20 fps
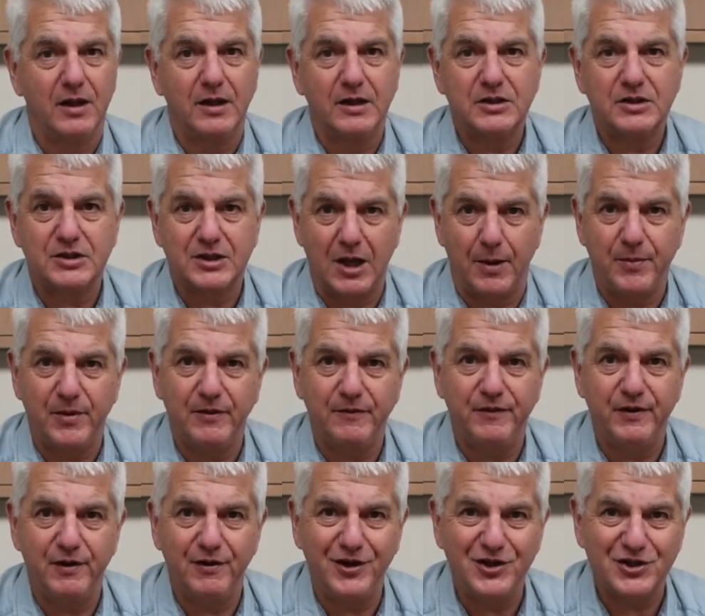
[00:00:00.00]
Something
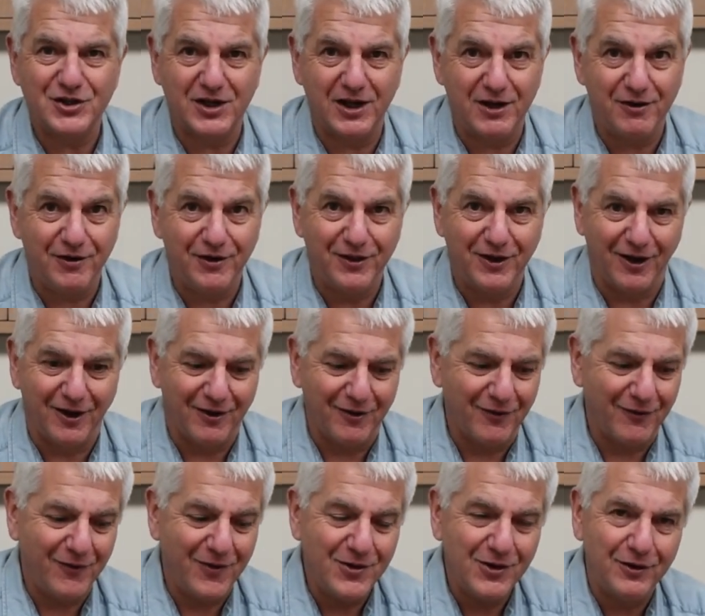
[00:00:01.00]
very scary though.
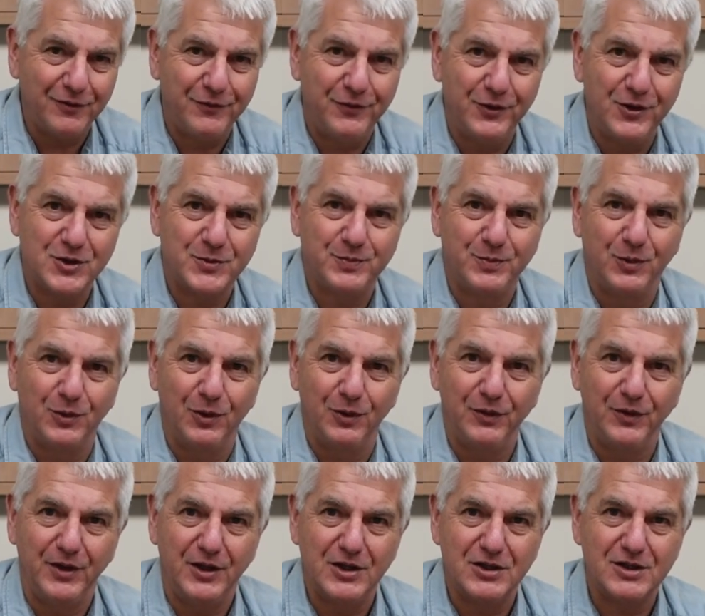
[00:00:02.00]
When I first bought
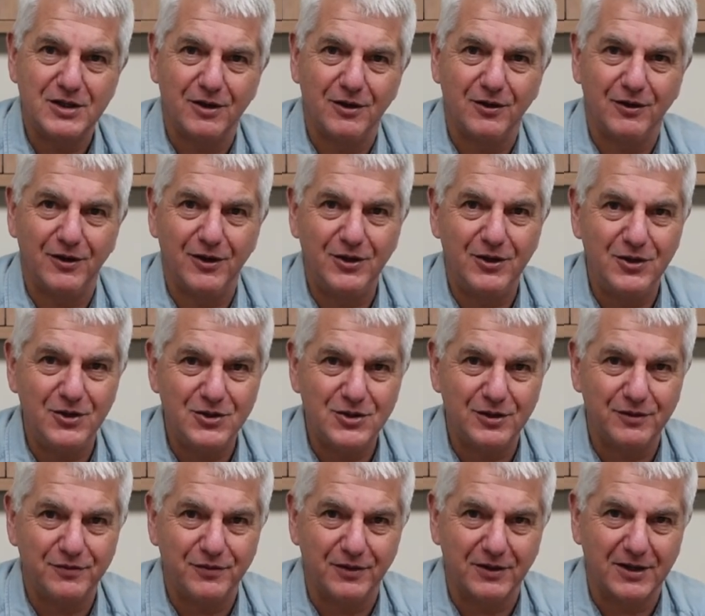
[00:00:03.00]
this, I used
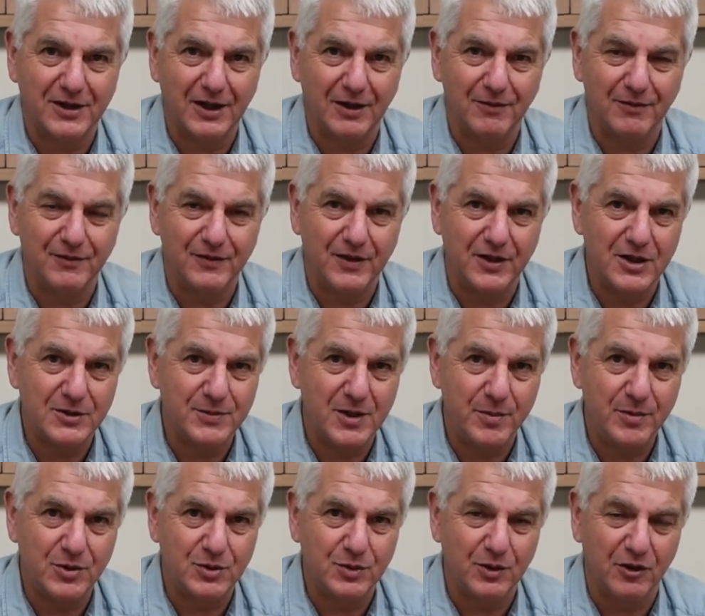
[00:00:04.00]
it for a couple of years,
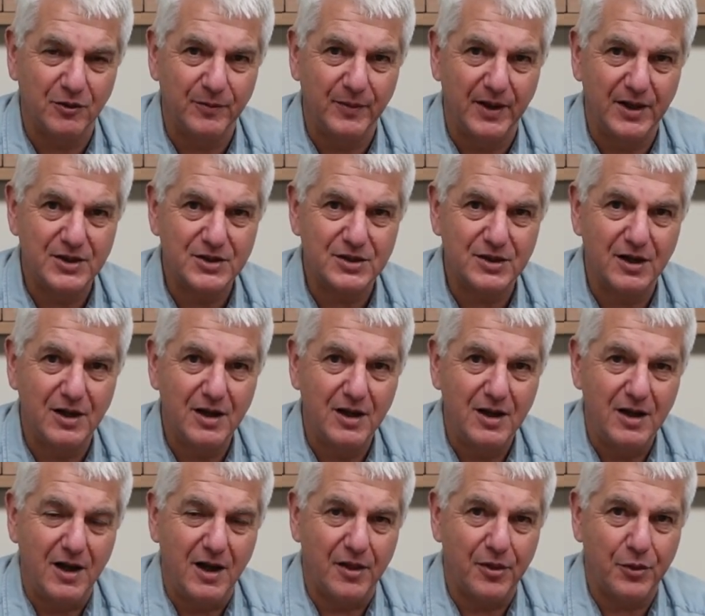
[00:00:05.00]
maybe 12 months,
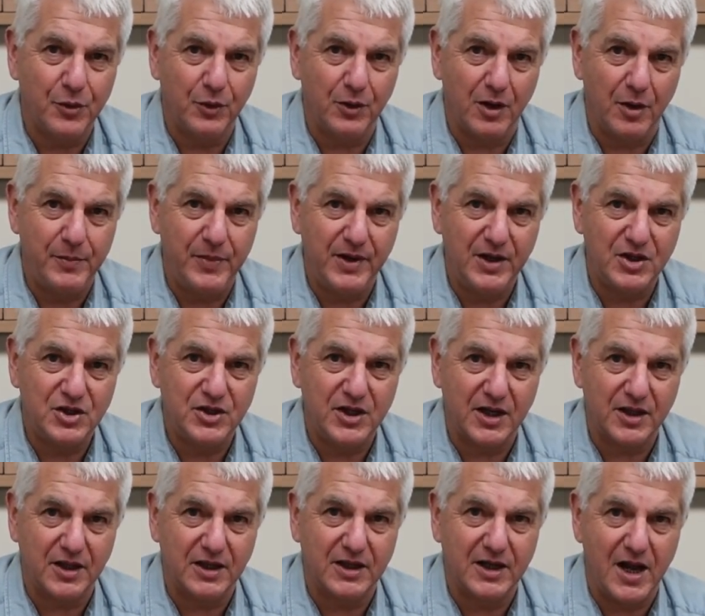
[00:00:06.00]
and thought I'd better check
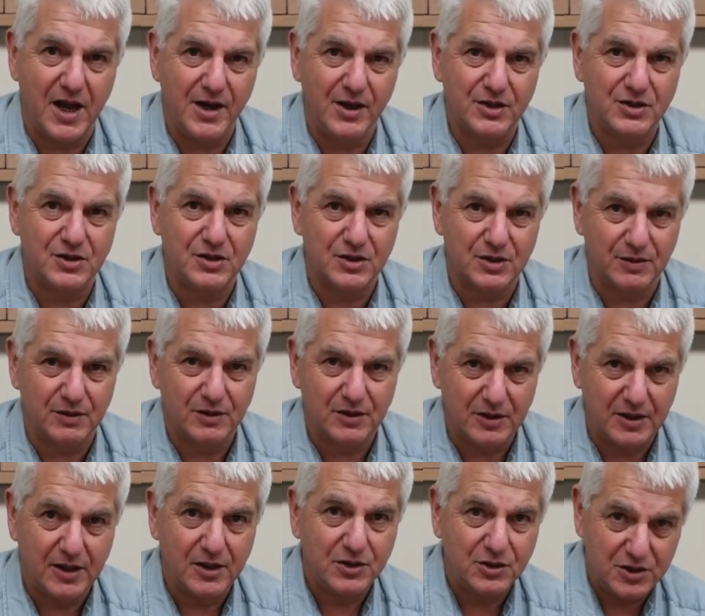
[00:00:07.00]
the canisters and
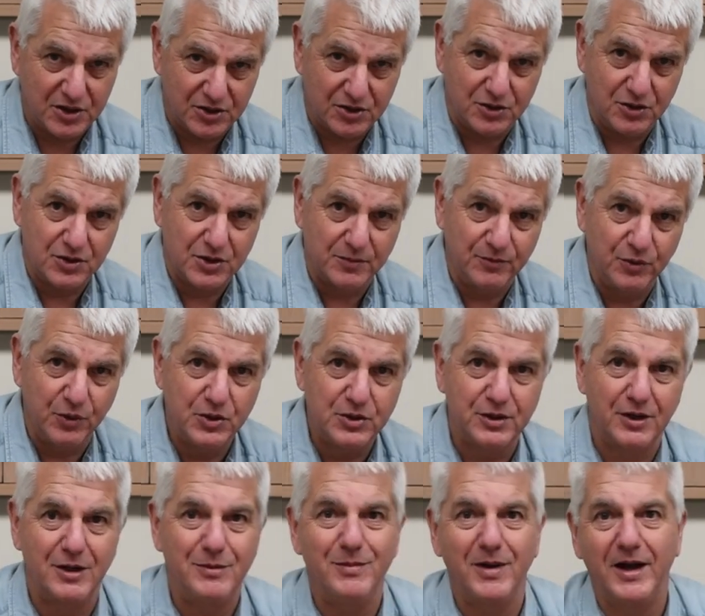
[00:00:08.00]
just do some
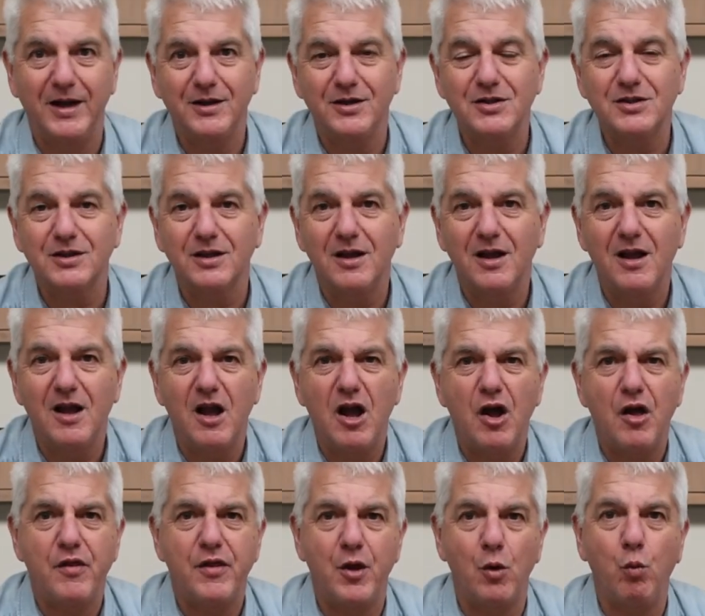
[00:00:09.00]
routine maintenance.
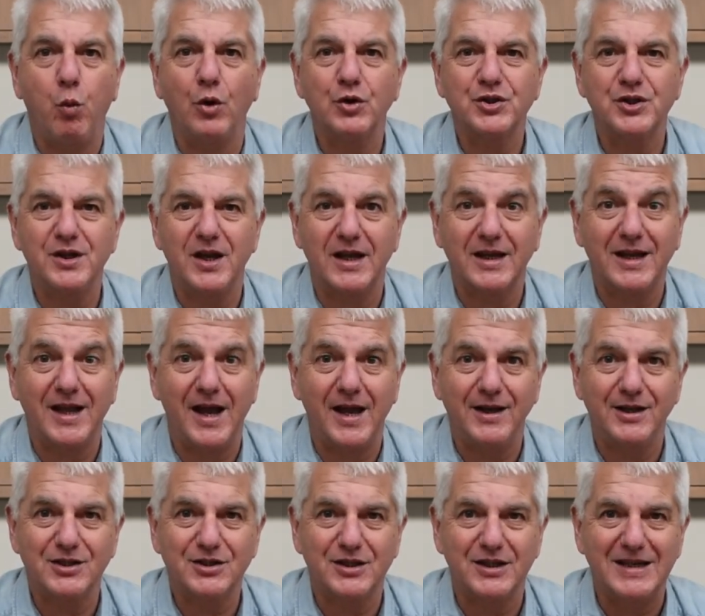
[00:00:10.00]
There wasn't a
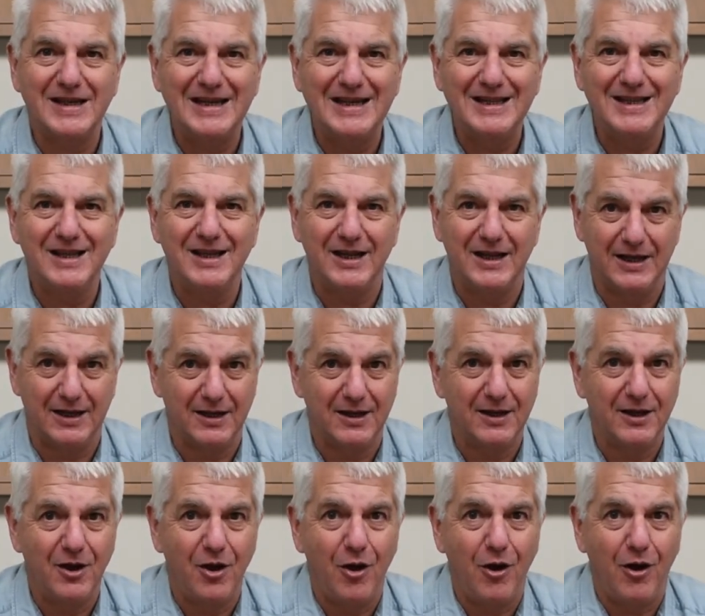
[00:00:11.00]
canister in there.
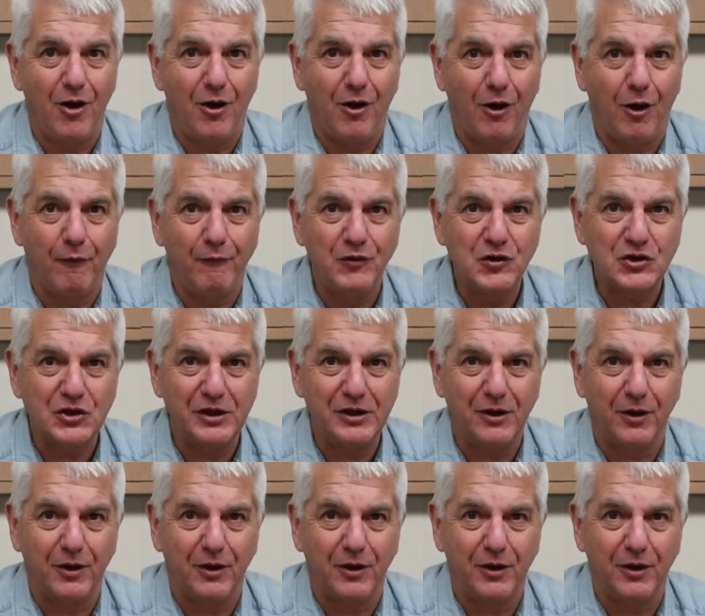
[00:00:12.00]
Obviously